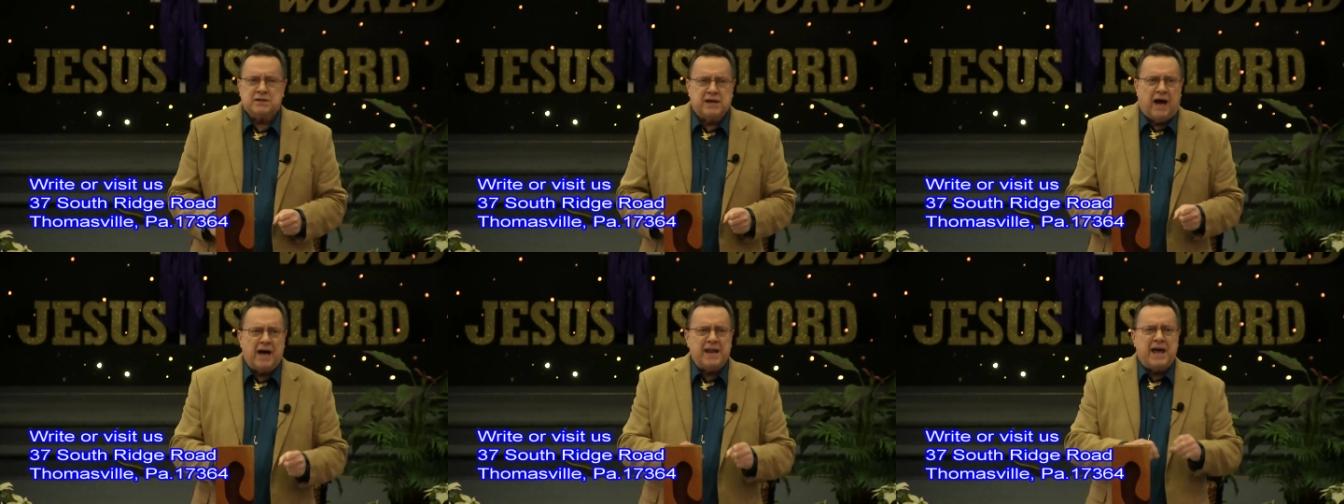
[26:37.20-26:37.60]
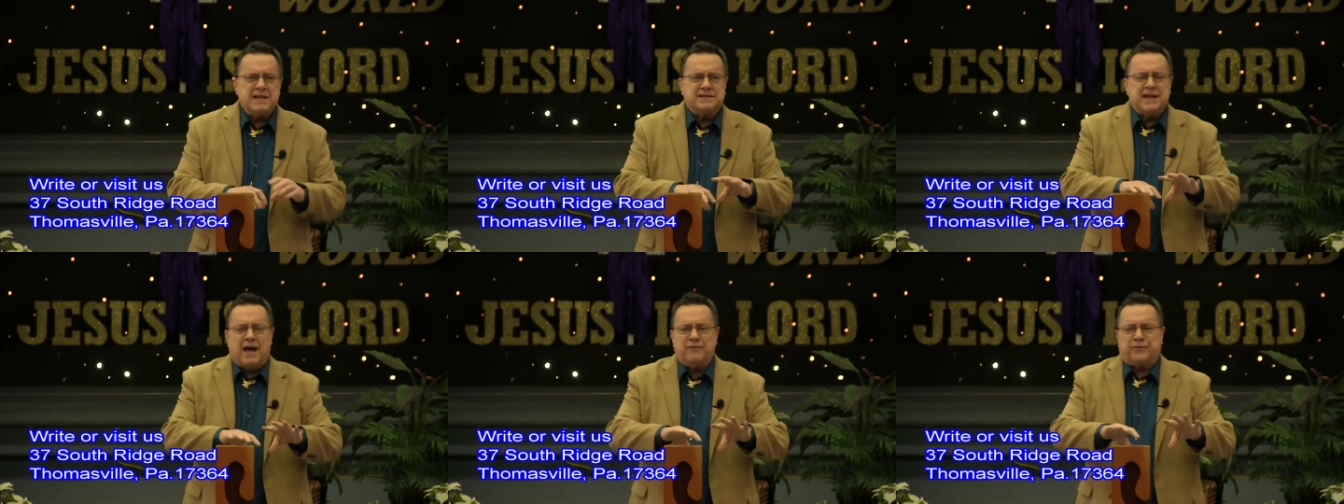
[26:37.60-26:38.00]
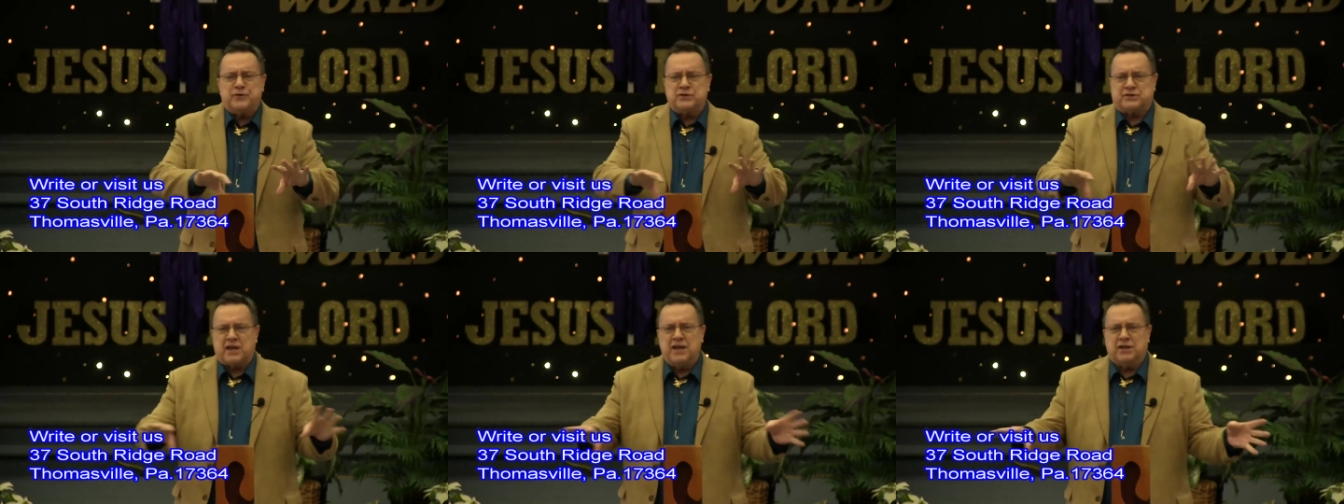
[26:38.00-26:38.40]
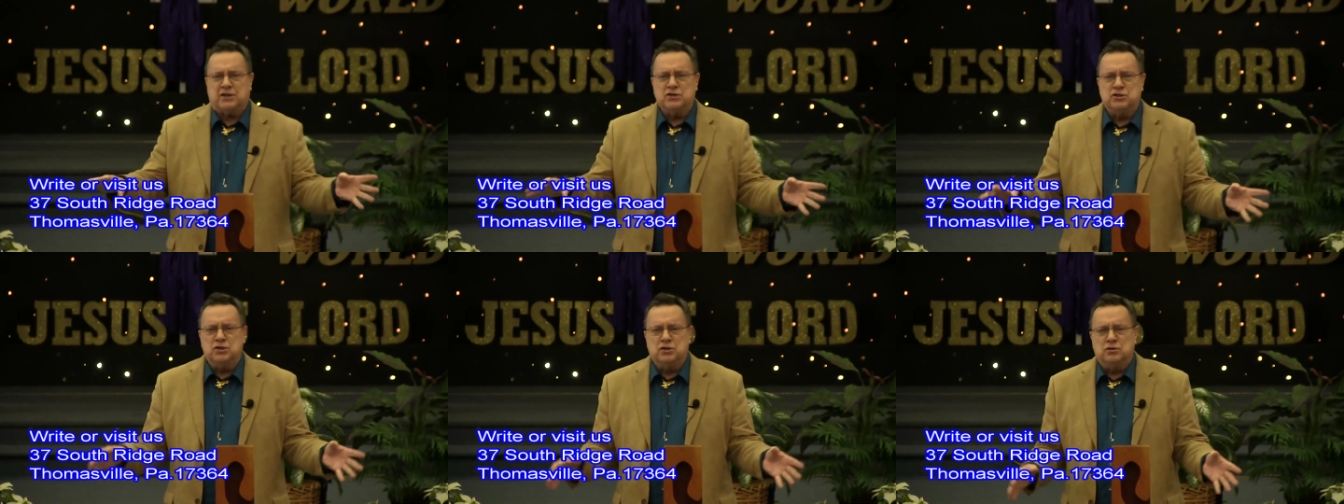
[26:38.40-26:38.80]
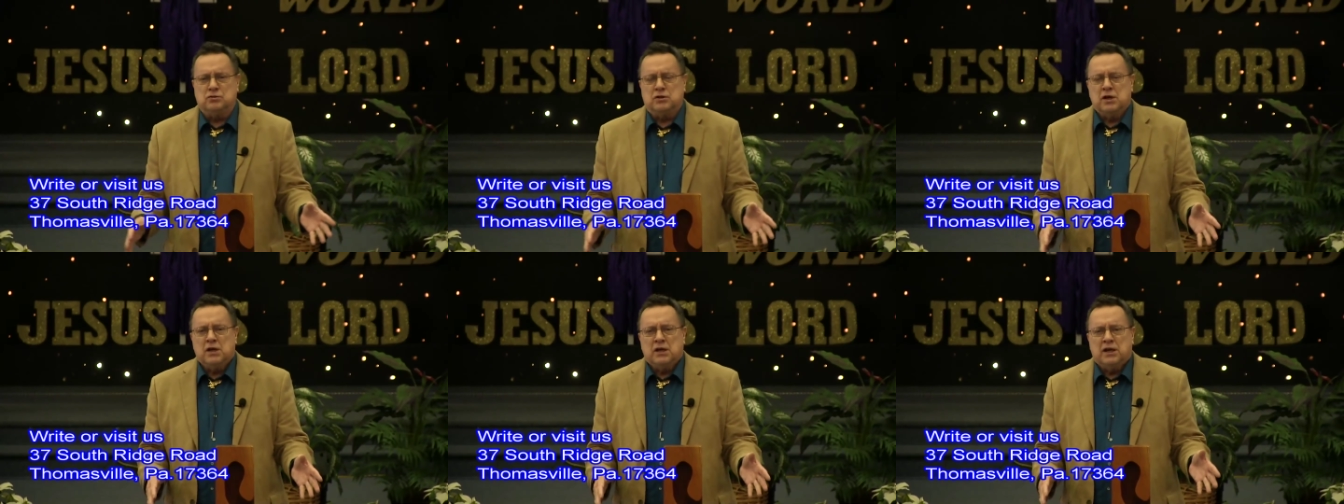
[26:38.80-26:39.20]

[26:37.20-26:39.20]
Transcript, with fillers: God has not forsaken you.